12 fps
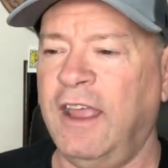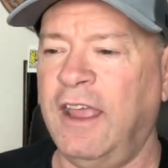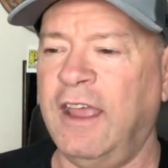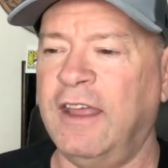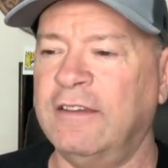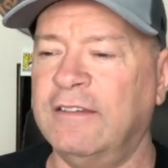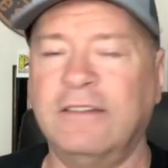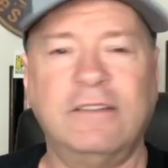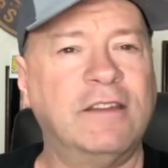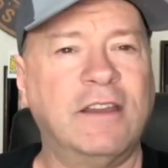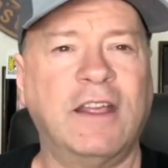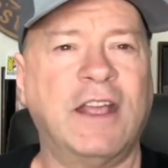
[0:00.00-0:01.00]
And
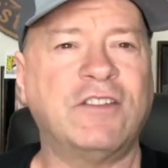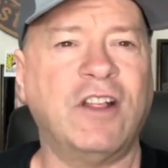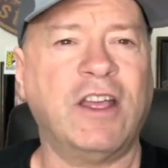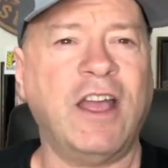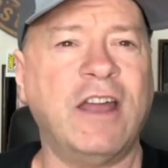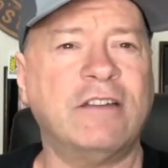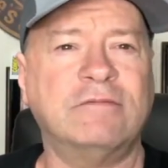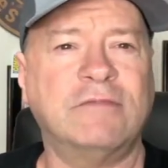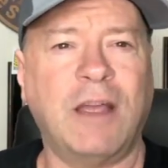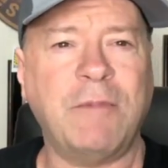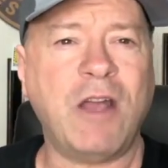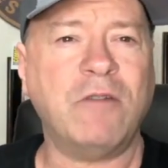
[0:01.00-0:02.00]
that's all I got.
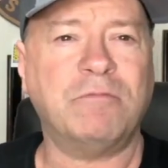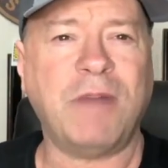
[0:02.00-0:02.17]
I'm out.